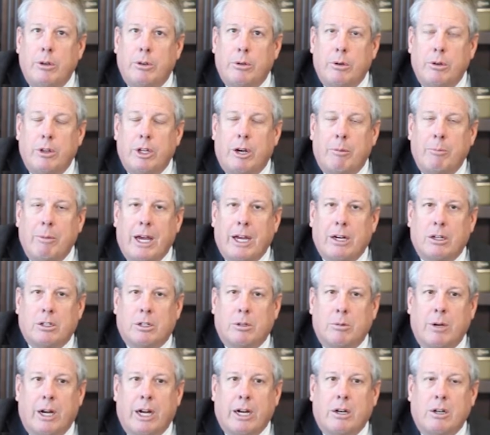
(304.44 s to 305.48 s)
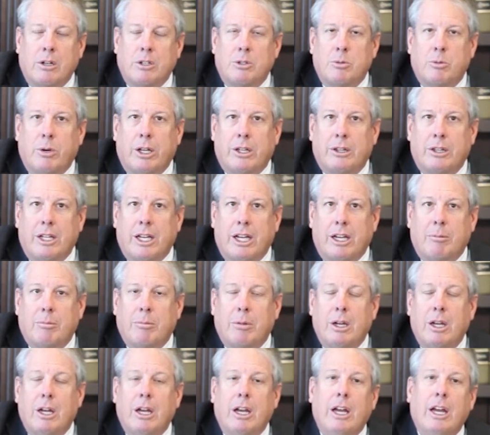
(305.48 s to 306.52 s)
through their medical records with them.
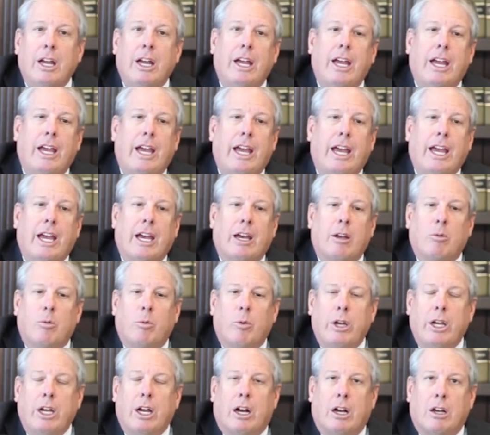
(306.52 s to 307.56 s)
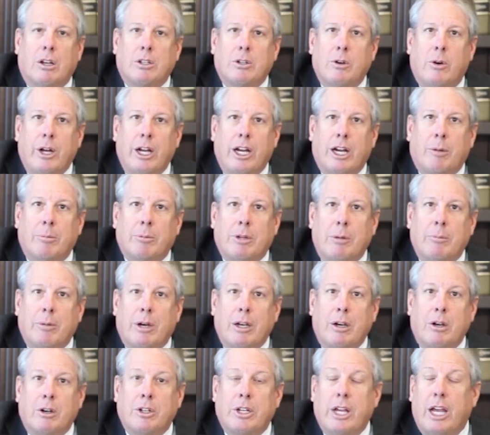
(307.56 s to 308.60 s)
And we also help them
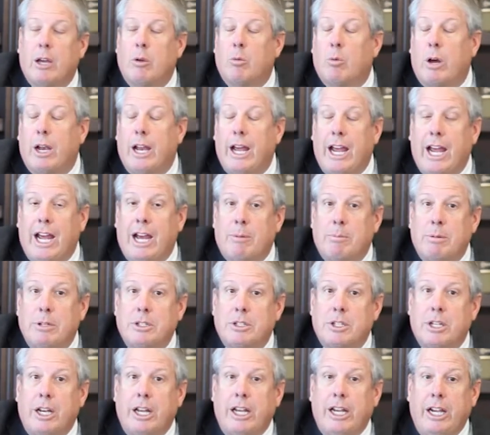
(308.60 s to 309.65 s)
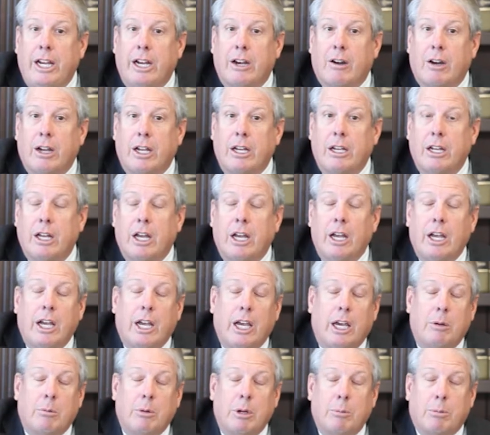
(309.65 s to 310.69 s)
understand what happens in a hearing,
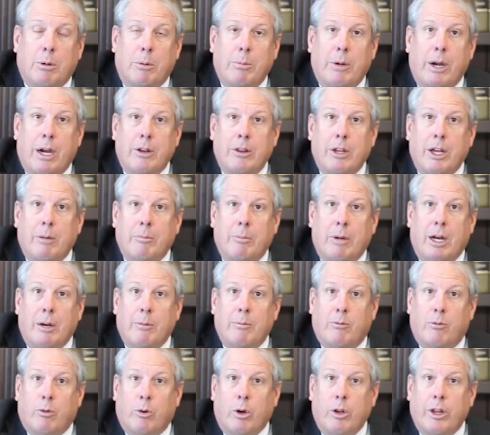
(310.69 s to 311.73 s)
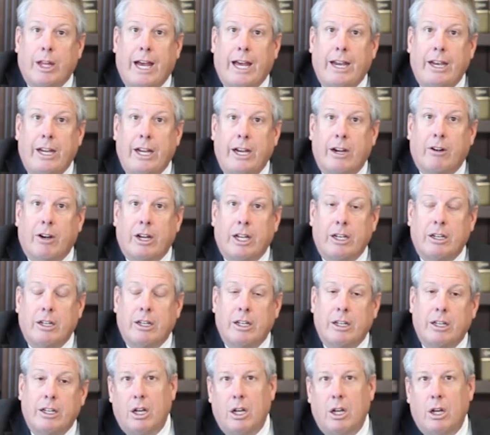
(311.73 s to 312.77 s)
and we prepare them up for that hearing.
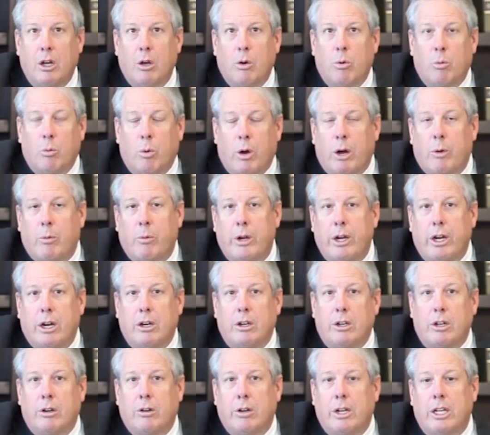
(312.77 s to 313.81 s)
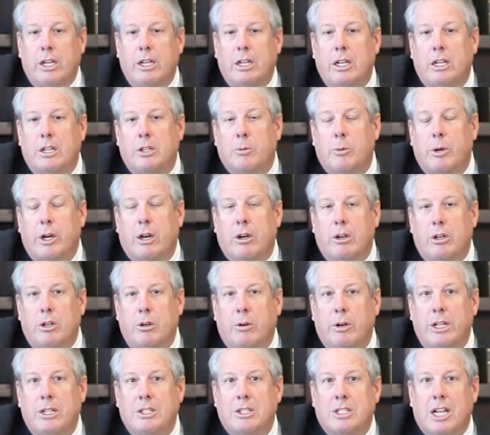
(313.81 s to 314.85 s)
What we are doing is we are
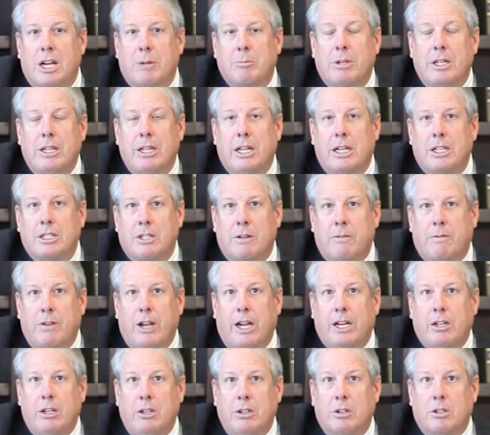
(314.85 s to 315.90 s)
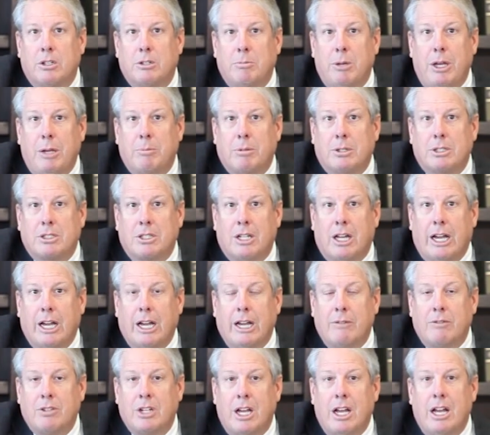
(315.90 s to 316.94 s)
doing something that is affecting those people's
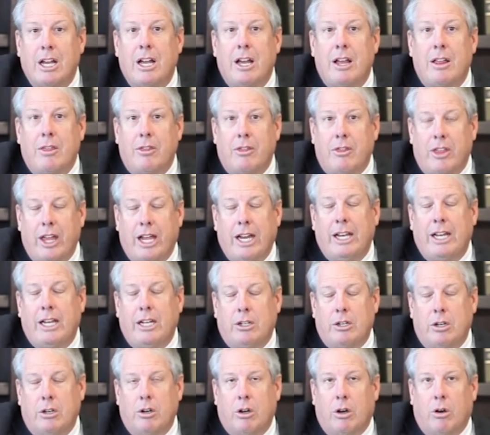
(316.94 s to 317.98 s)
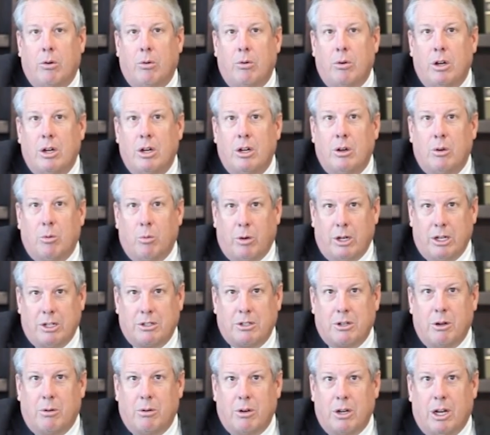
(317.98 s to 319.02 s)
lives. They need to know what is
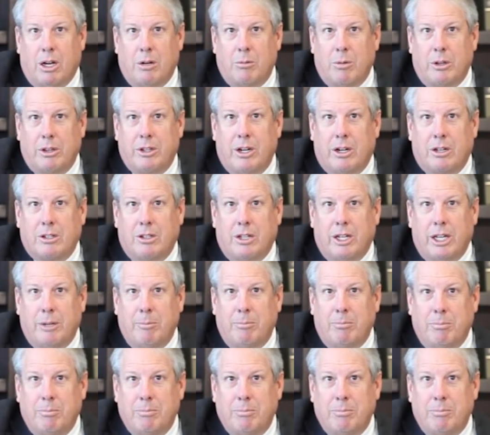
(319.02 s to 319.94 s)
going on with their claim.